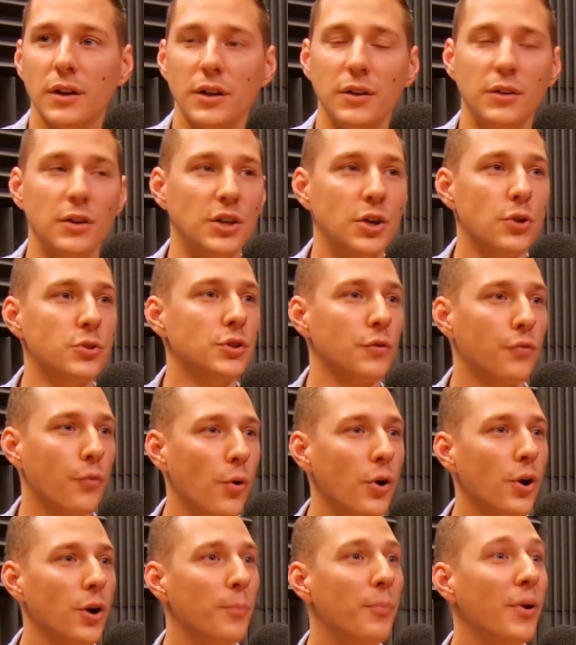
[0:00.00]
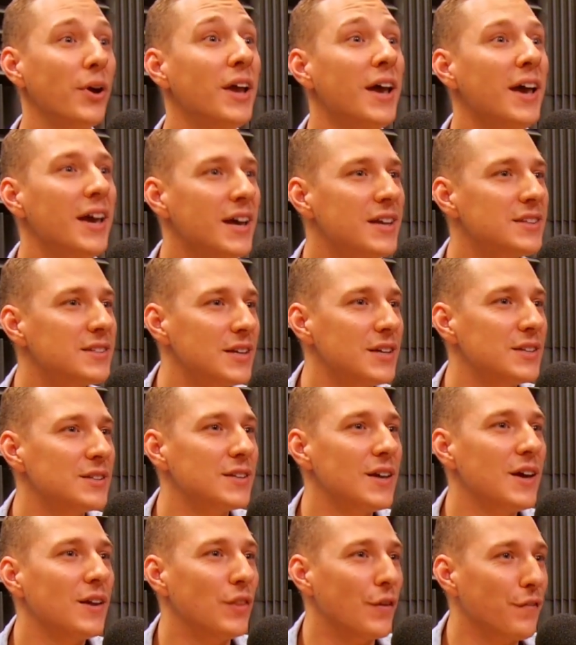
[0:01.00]
years of work, but
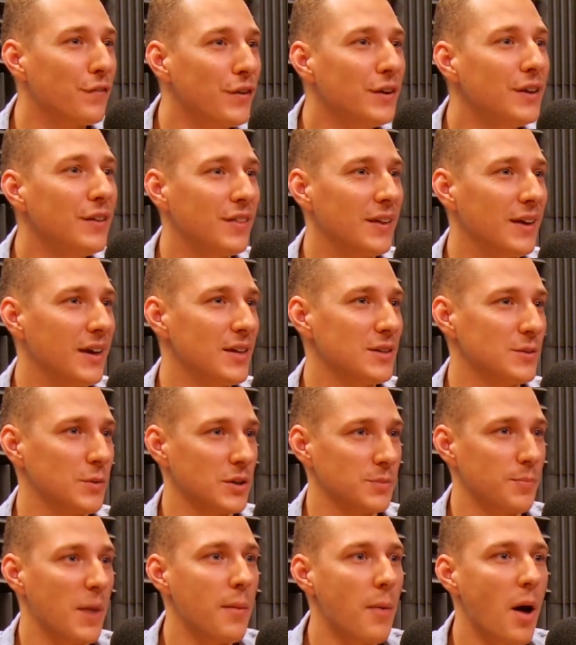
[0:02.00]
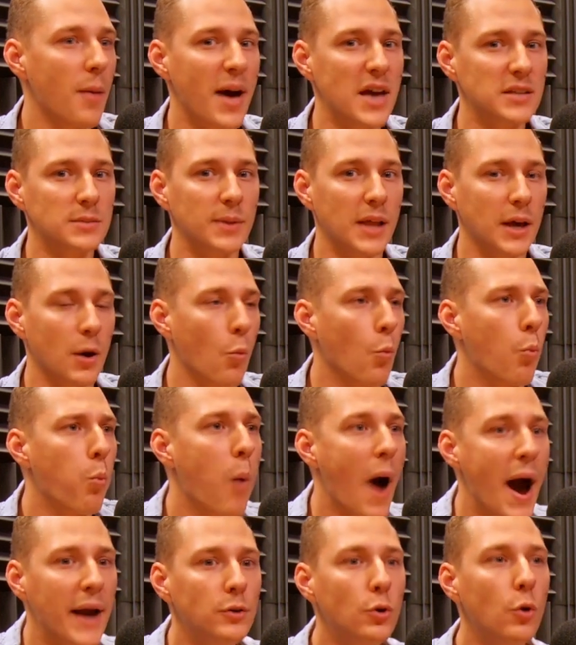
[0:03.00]
it's the funny thing is because my mom asked me like,
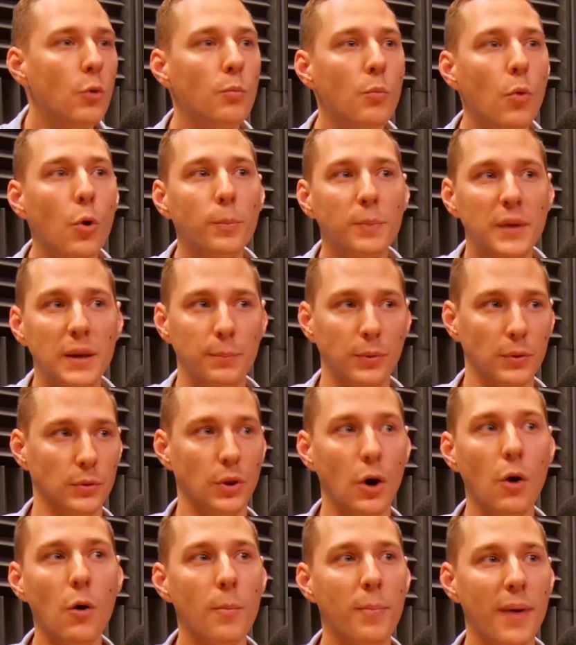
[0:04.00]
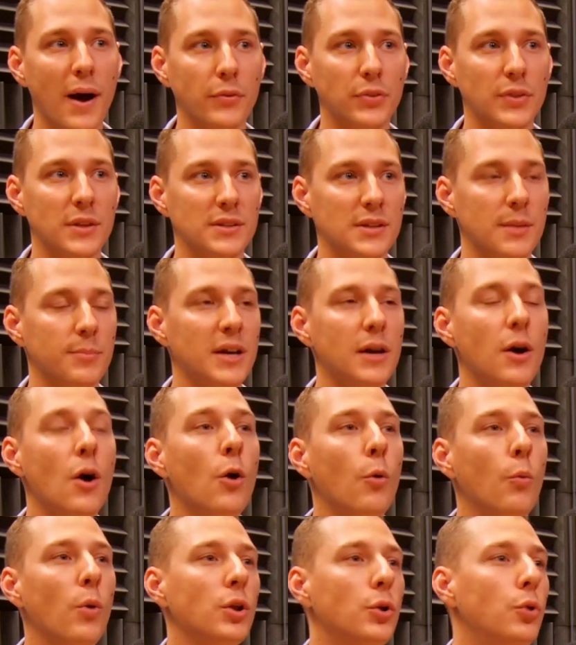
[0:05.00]
why don't more people know about this? I'm like,
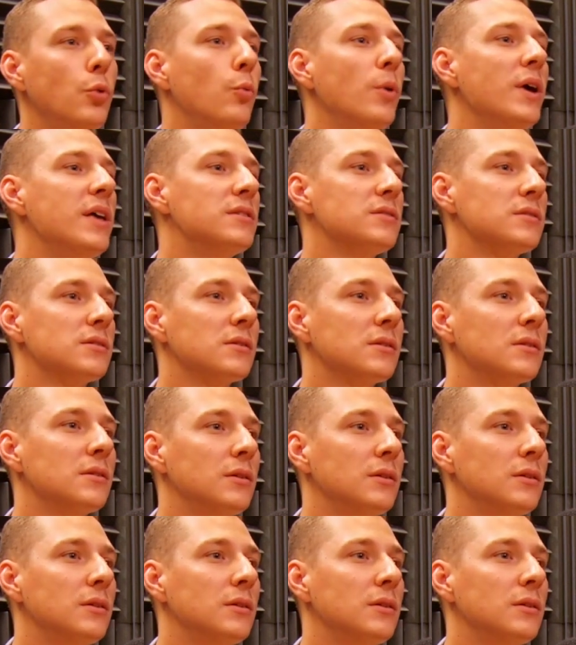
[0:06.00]
well, who wins?